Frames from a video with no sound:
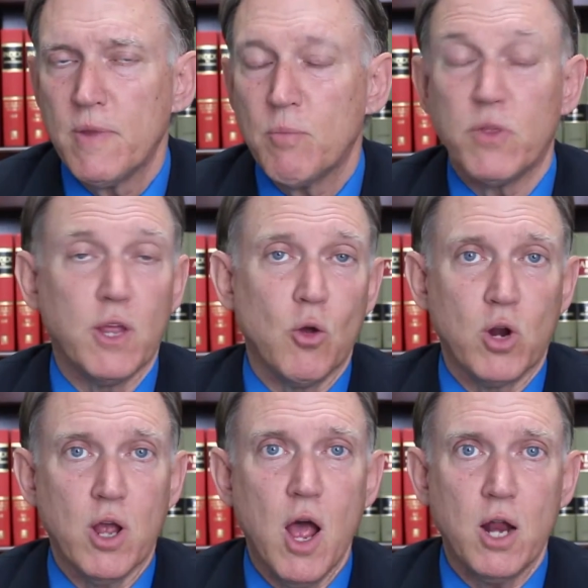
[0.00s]
but they go to
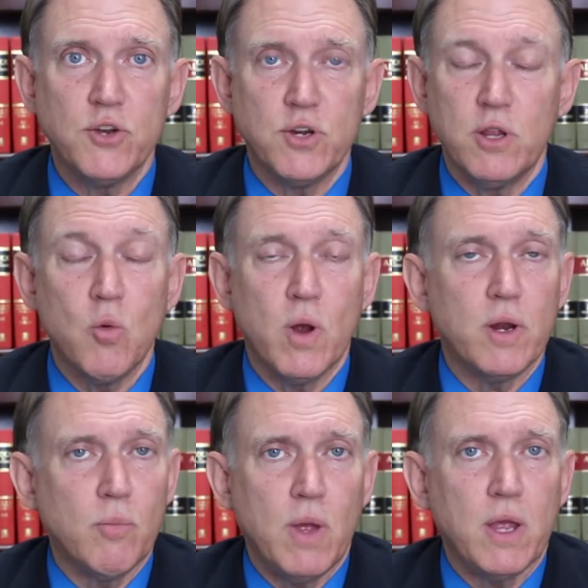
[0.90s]
college and they wind
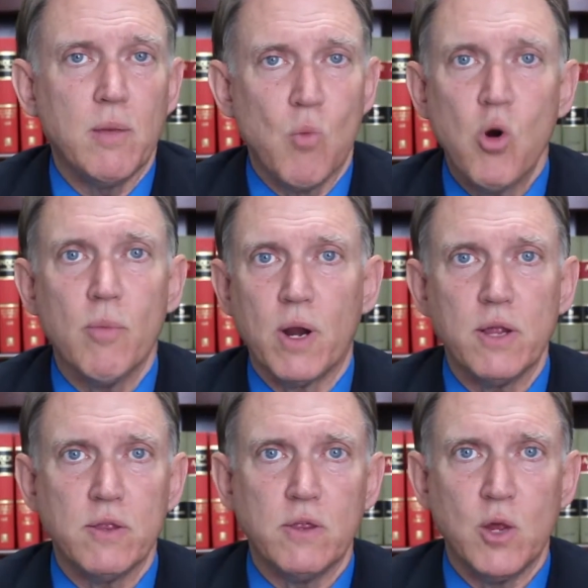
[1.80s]
up making more money
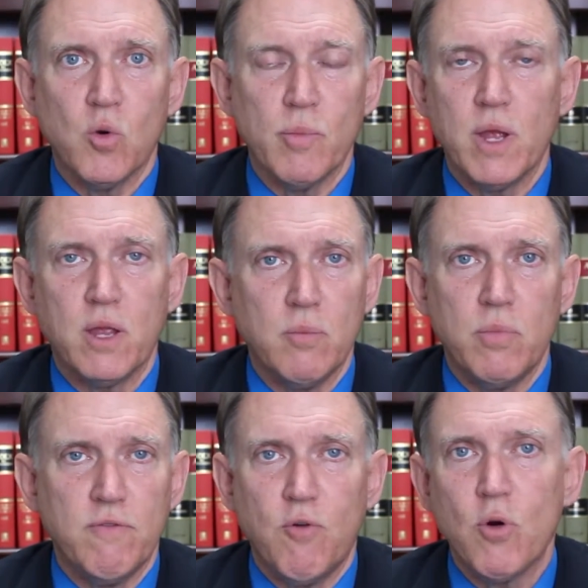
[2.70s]
than they were making
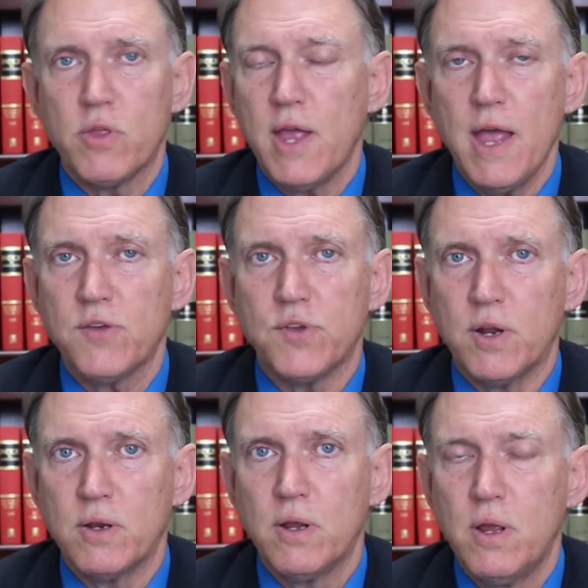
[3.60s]
before the
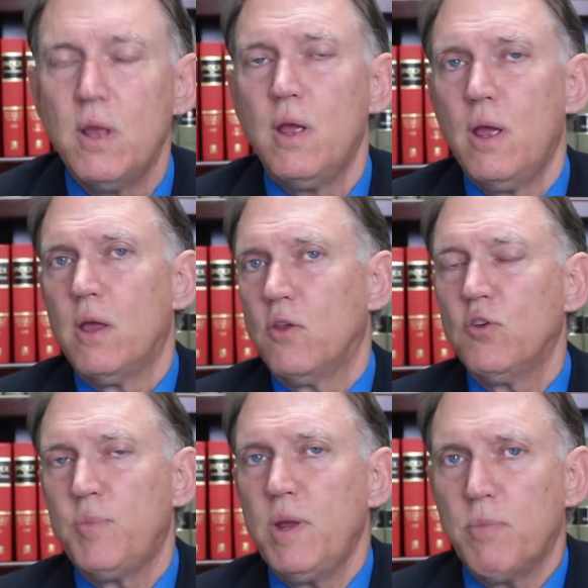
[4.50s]
accident.
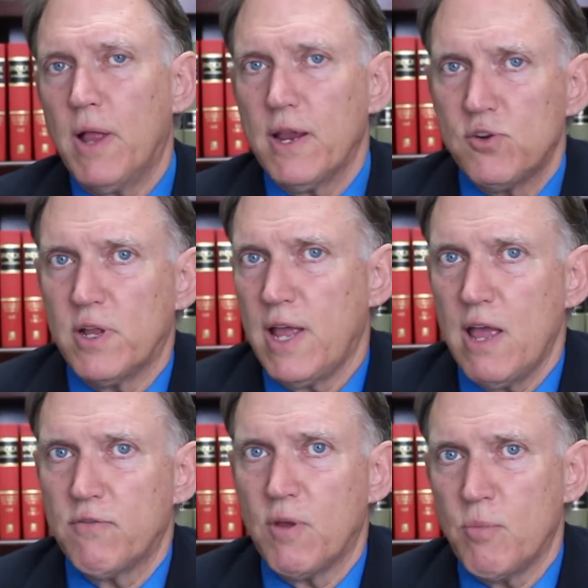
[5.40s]
Those people actually
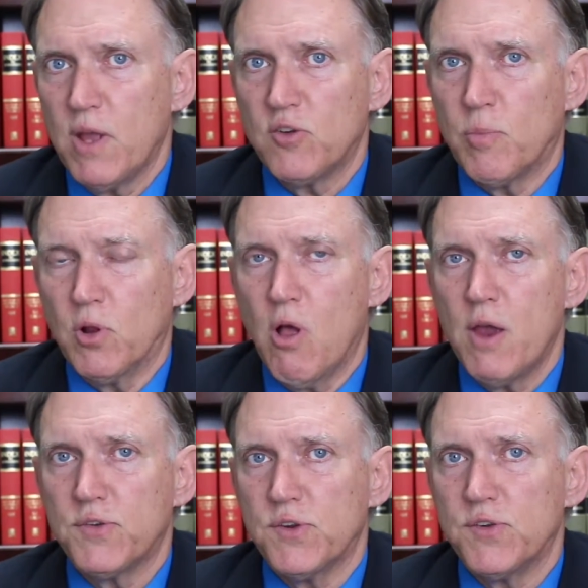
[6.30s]
have compensable
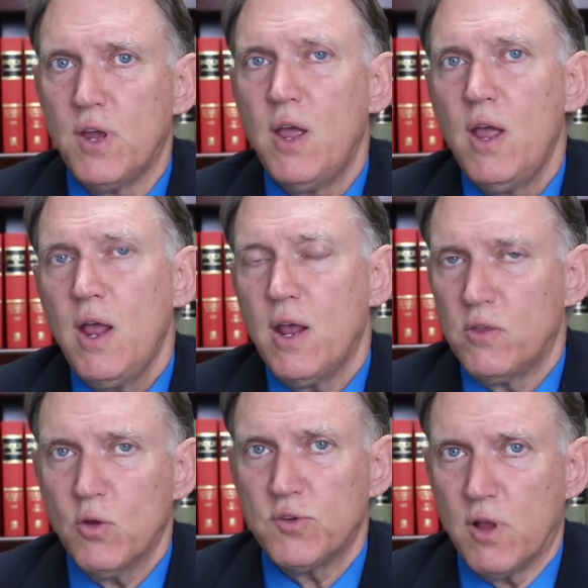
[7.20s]
losses, and
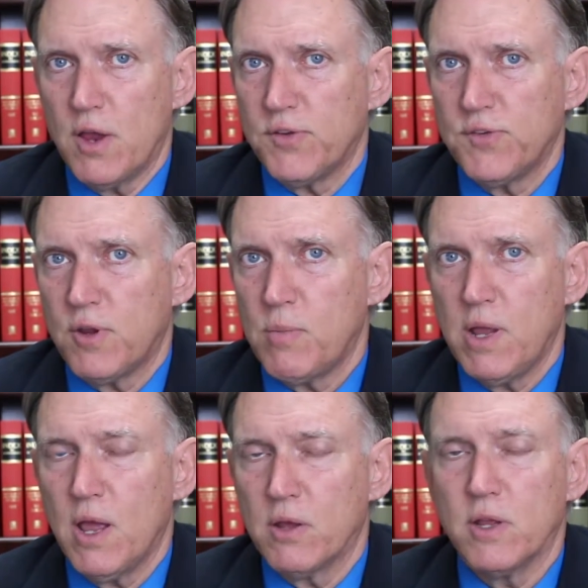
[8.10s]
those losses can be
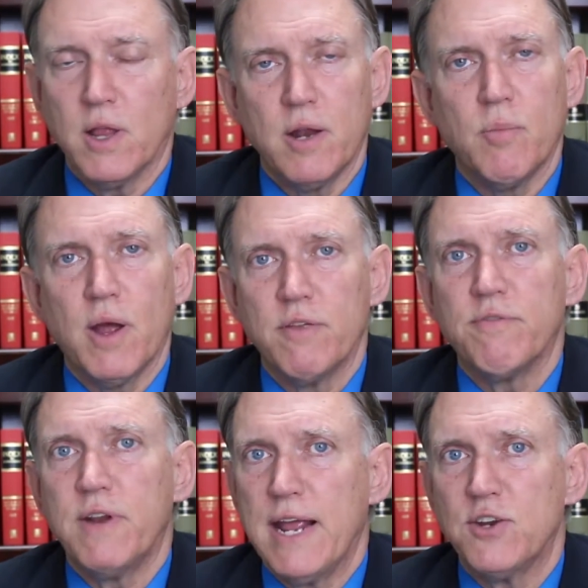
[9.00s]
calculated by the
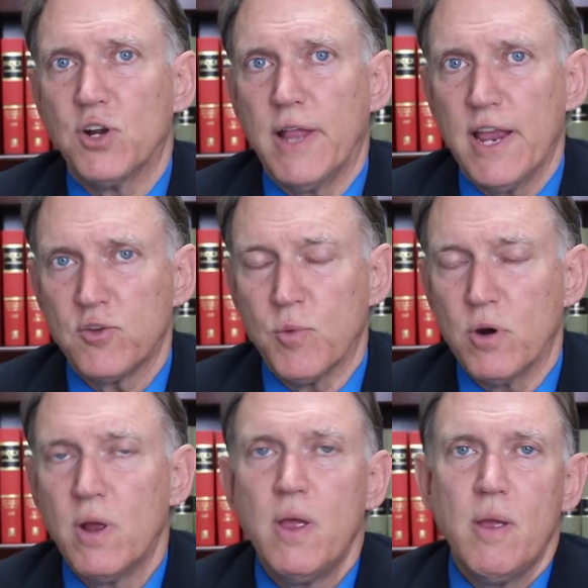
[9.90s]
financial
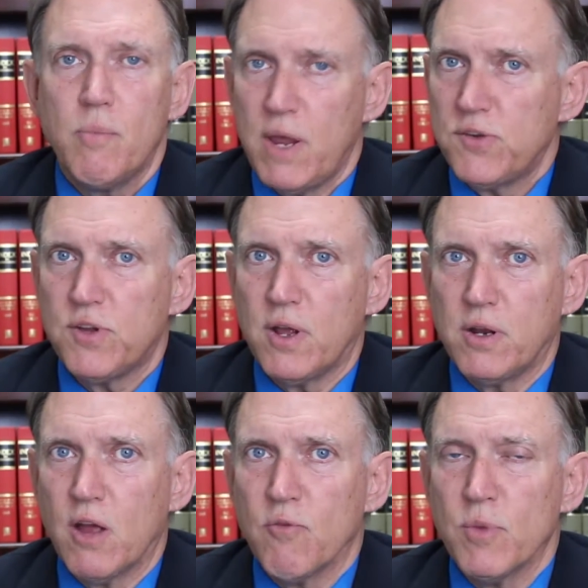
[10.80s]
expert based on
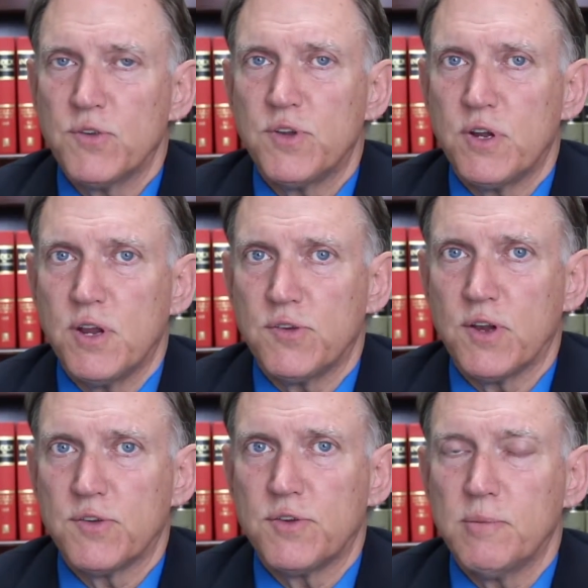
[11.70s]
government
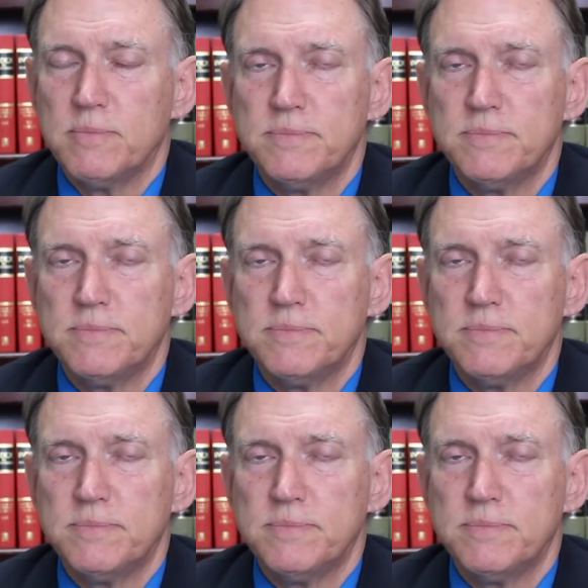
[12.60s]
statistics.